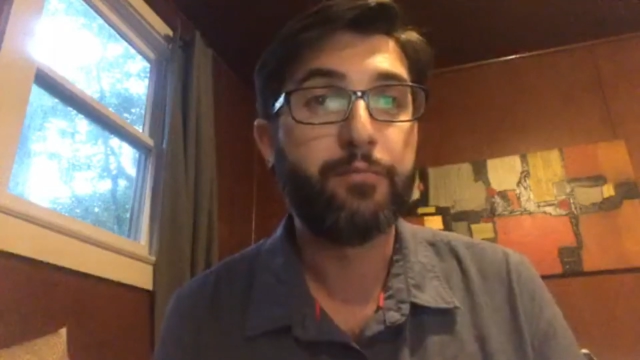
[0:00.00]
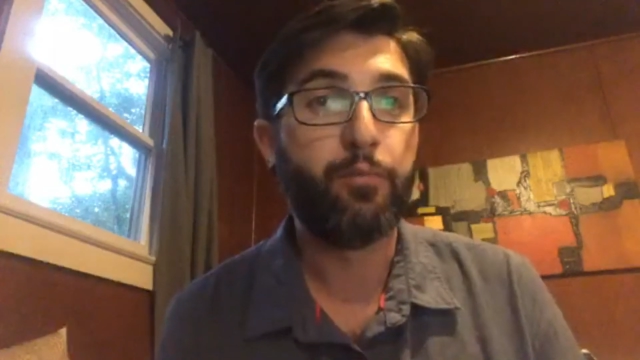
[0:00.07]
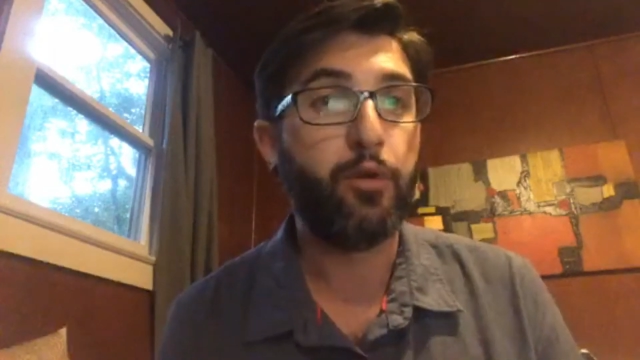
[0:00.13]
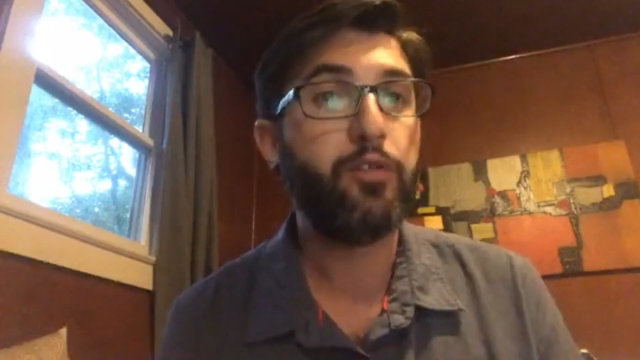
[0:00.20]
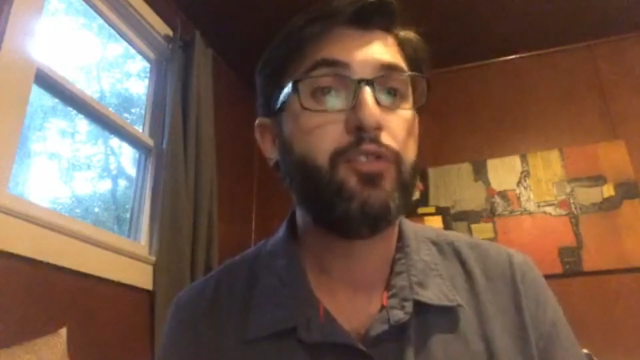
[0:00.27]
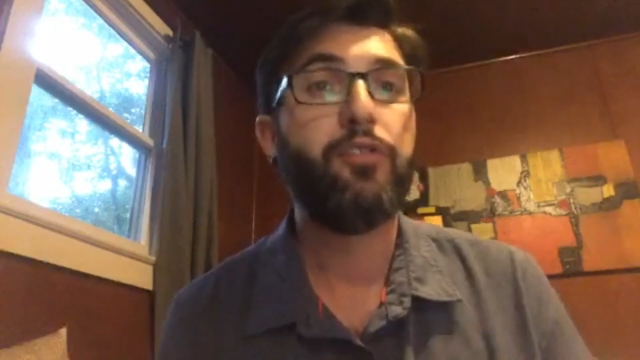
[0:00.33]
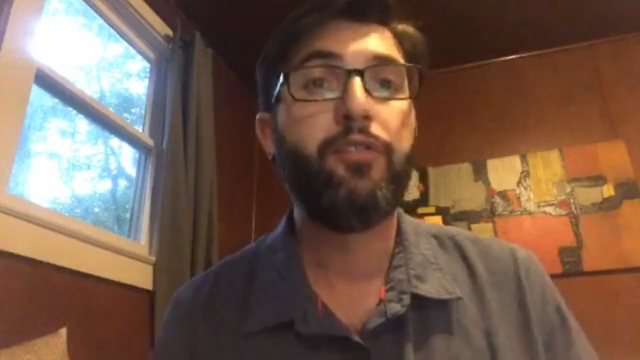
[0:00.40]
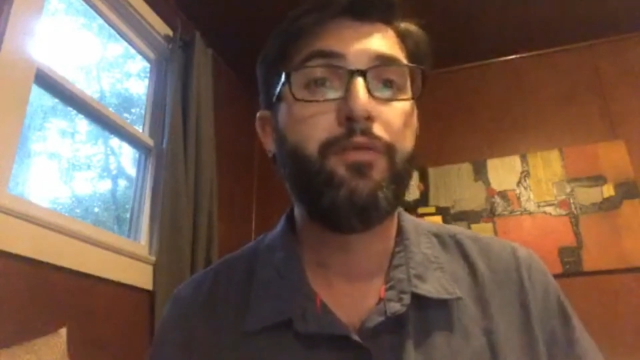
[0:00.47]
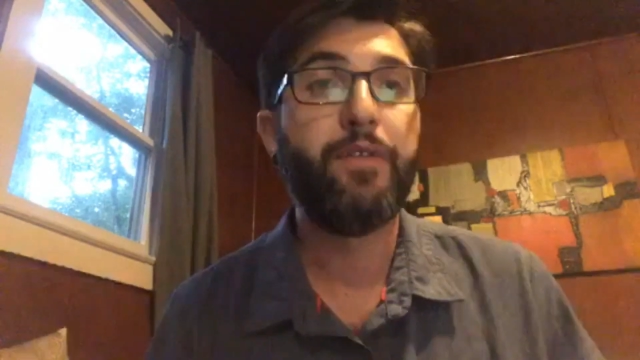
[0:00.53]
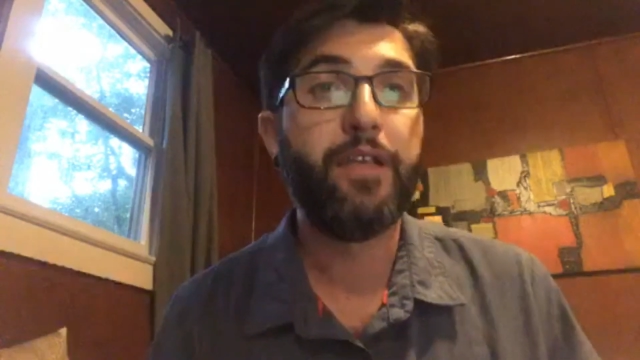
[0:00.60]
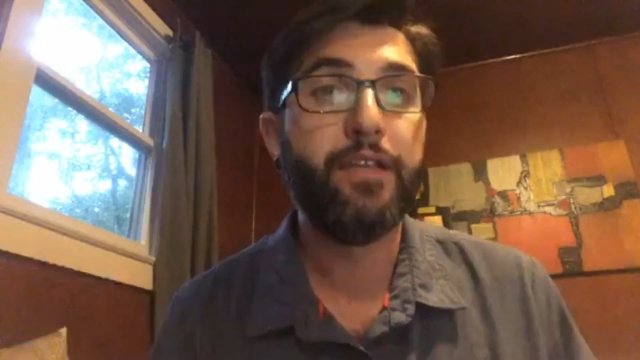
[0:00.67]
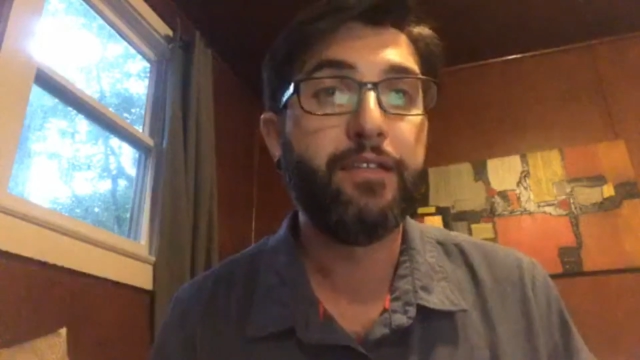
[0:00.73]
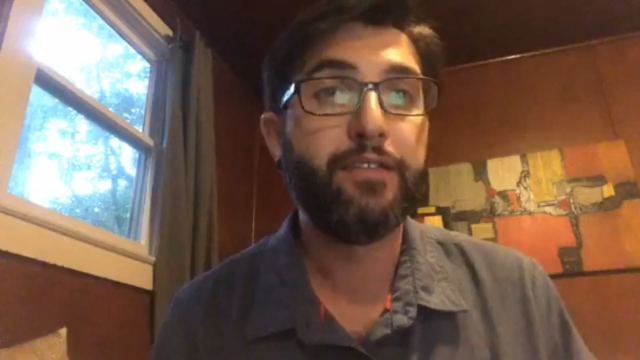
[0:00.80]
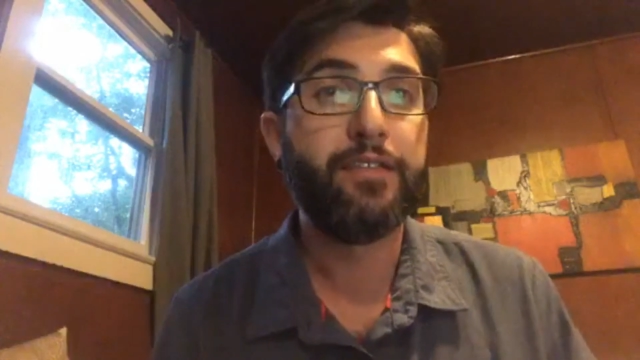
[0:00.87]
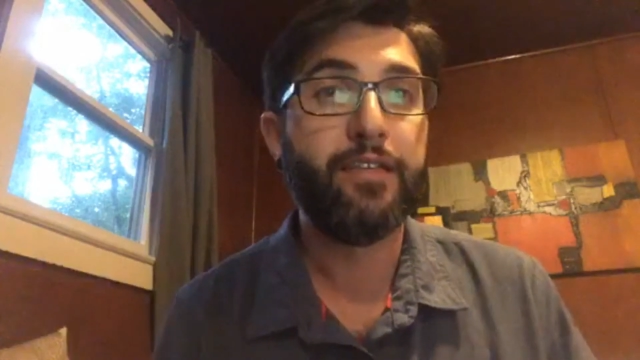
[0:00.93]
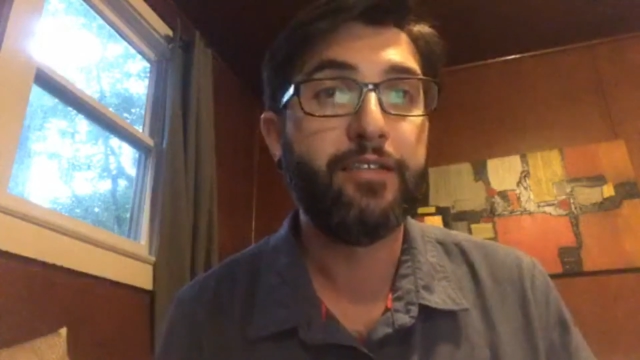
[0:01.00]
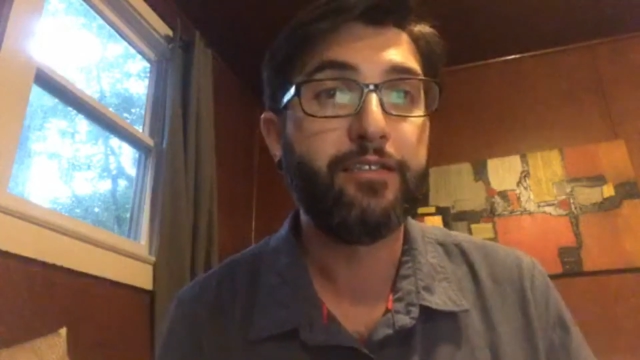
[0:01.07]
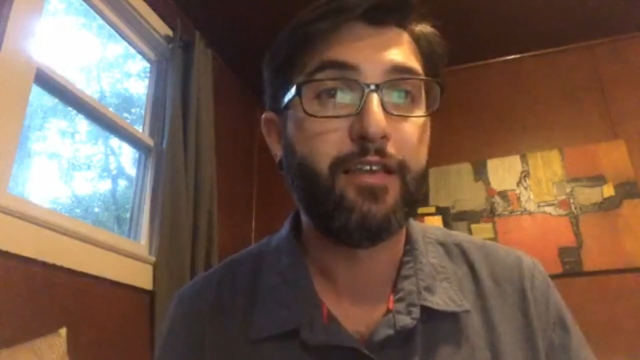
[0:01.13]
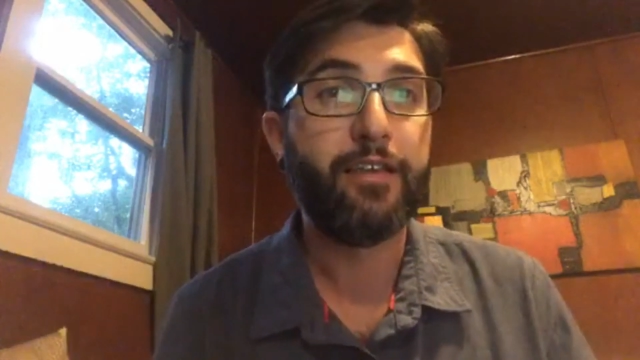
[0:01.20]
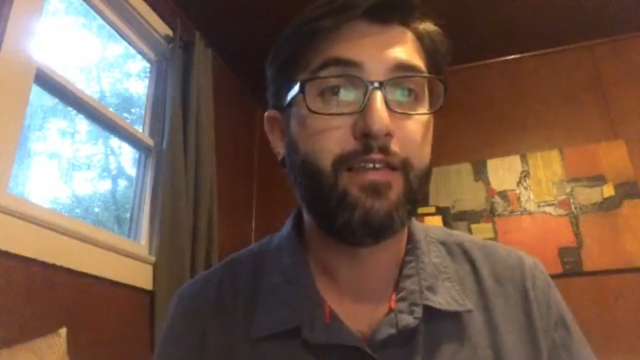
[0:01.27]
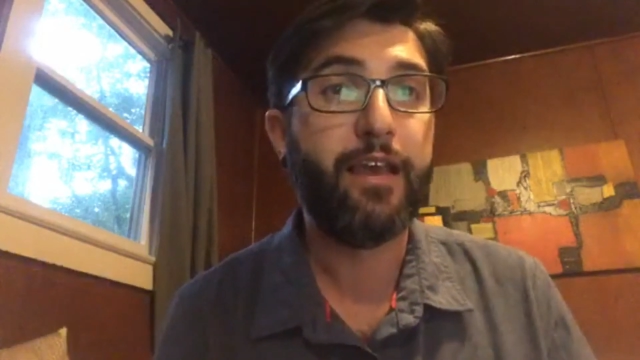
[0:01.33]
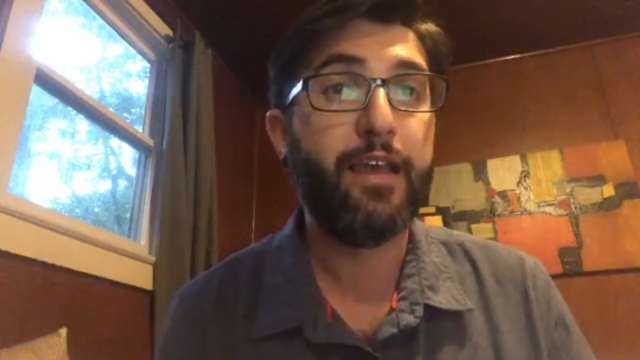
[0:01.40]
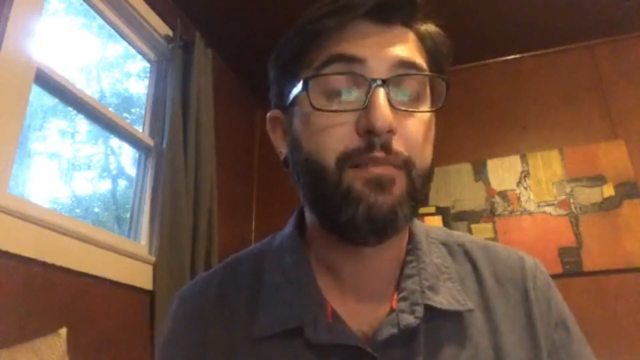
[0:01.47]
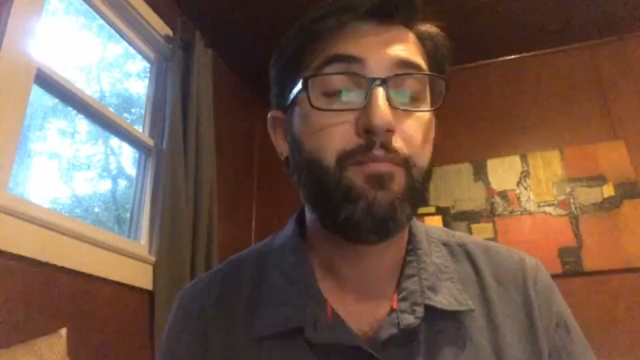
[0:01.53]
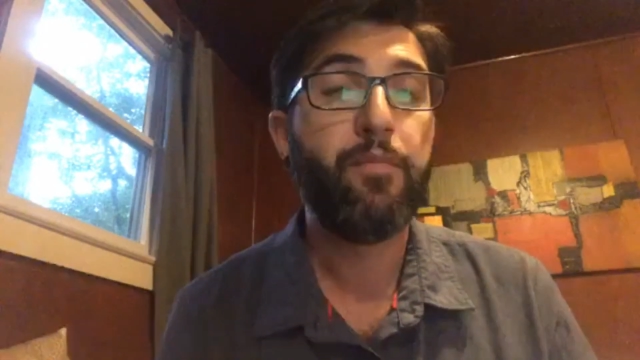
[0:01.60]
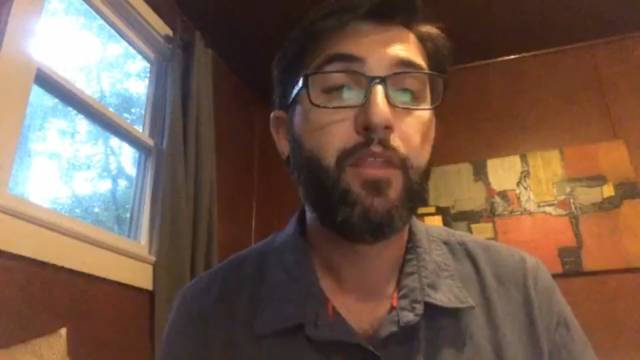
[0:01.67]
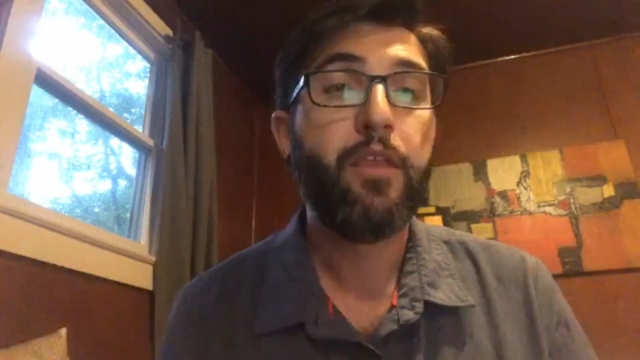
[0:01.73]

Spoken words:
birth certificates, things like that.